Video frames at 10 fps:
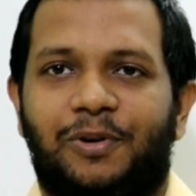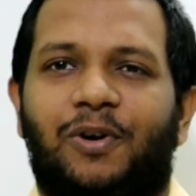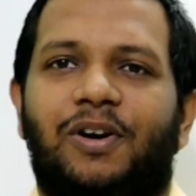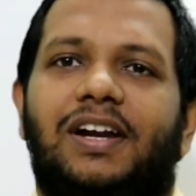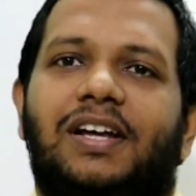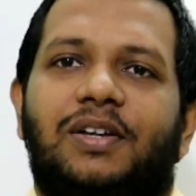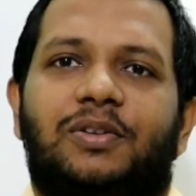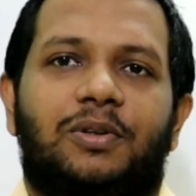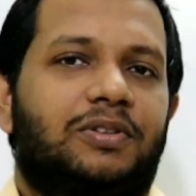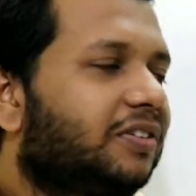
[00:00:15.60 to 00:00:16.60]
you all.
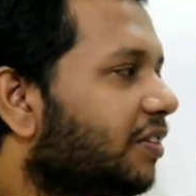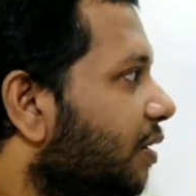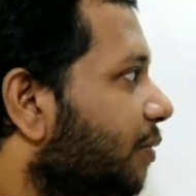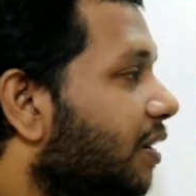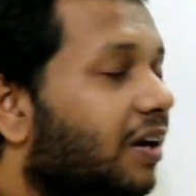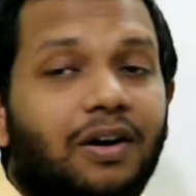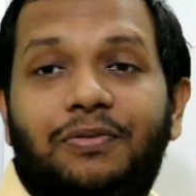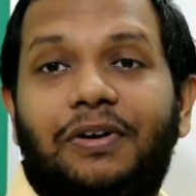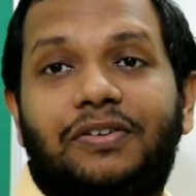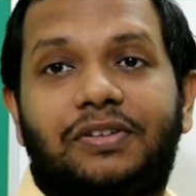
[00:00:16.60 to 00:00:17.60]
So this is our
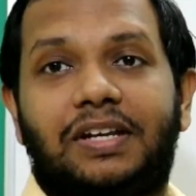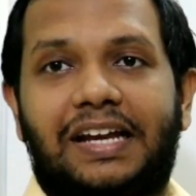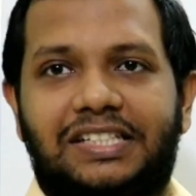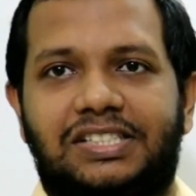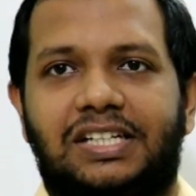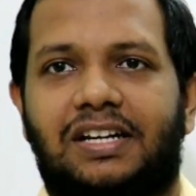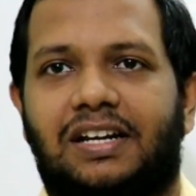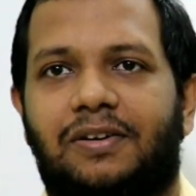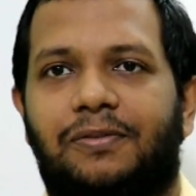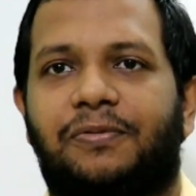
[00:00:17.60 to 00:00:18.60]
first lecture
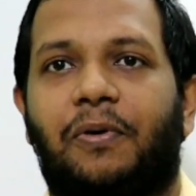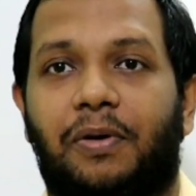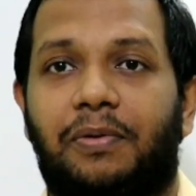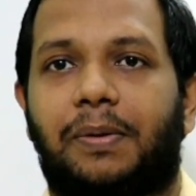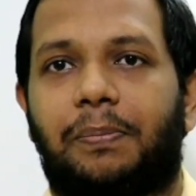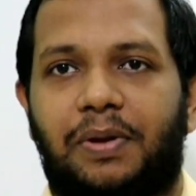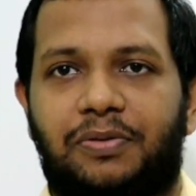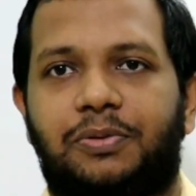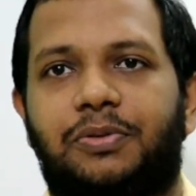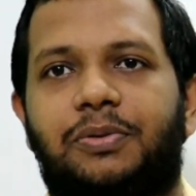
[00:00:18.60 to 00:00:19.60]
for our
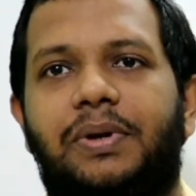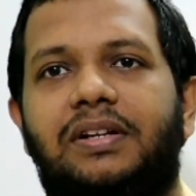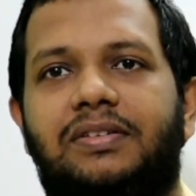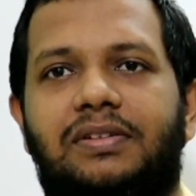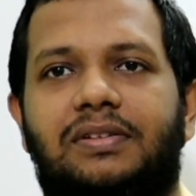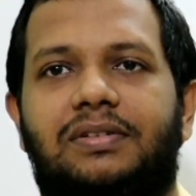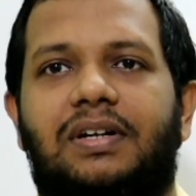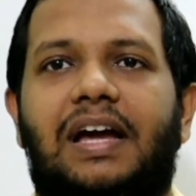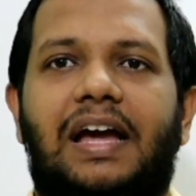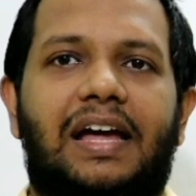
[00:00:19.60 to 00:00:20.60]
plus two students,
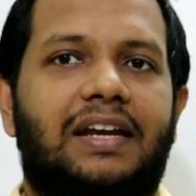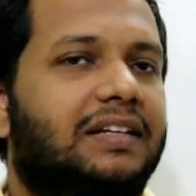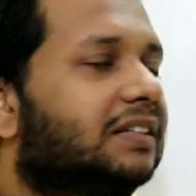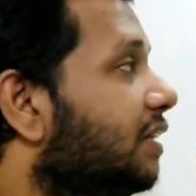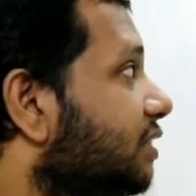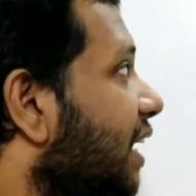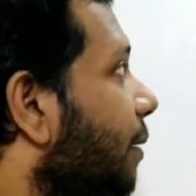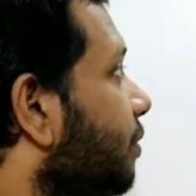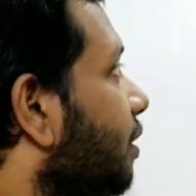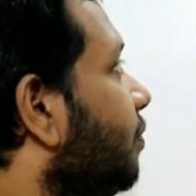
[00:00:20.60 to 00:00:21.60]
and the
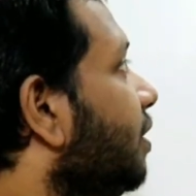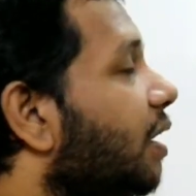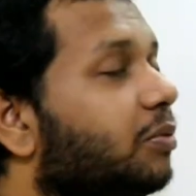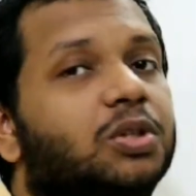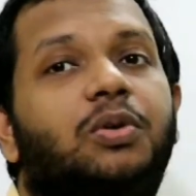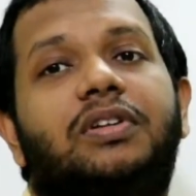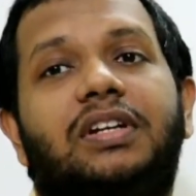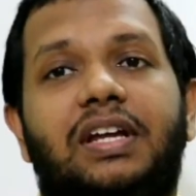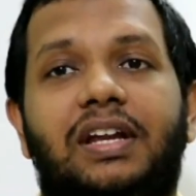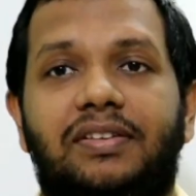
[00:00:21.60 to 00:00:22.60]
chapter we have
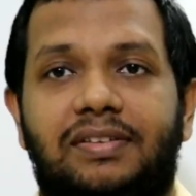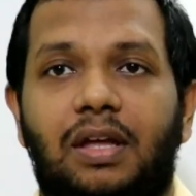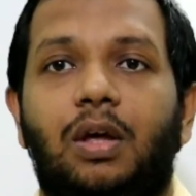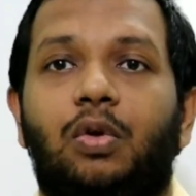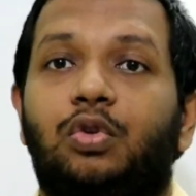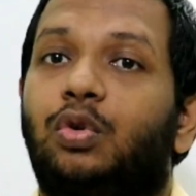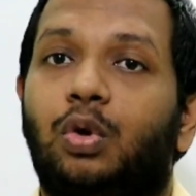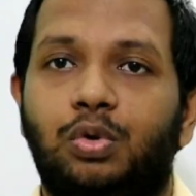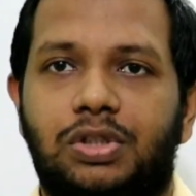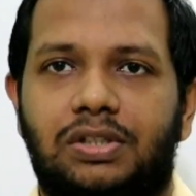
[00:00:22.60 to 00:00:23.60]
chosen here is
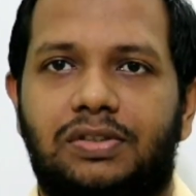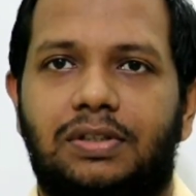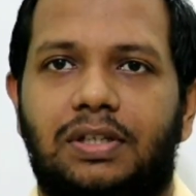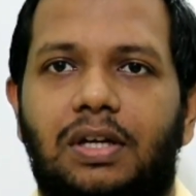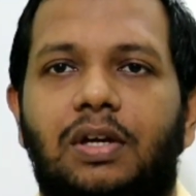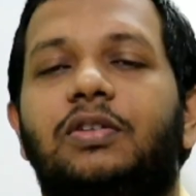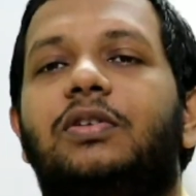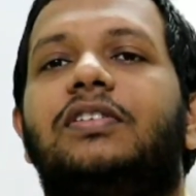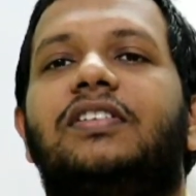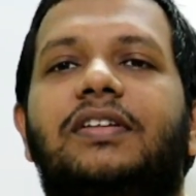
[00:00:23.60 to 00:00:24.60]
solutions.
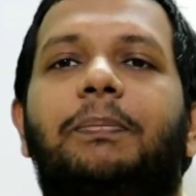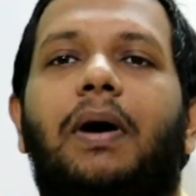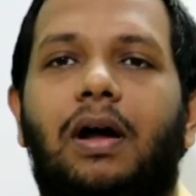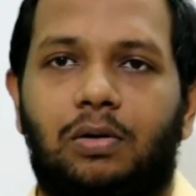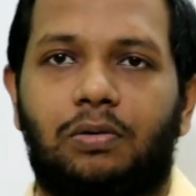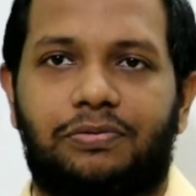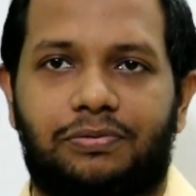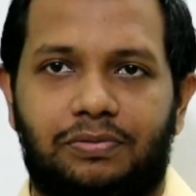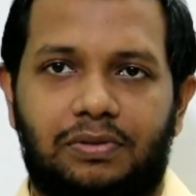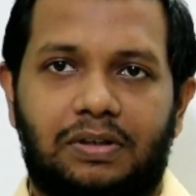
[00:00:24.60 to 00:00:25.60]
So this is a part of
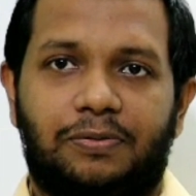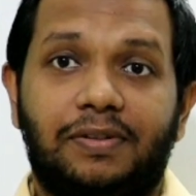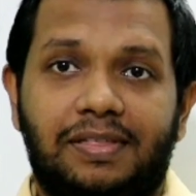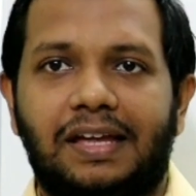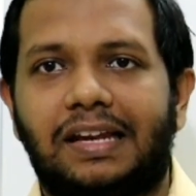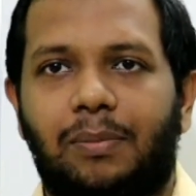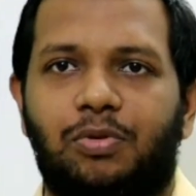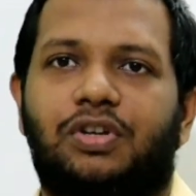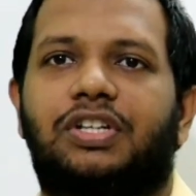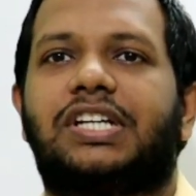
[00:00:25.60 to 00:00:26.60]
physical
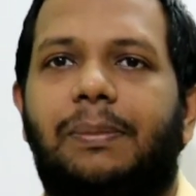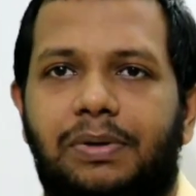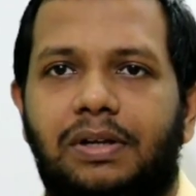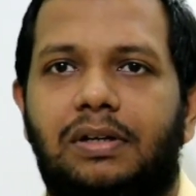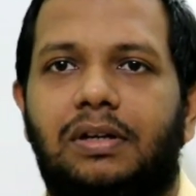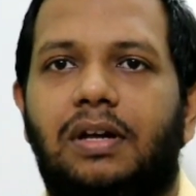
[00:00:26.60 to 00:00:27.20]
chemistry chapter.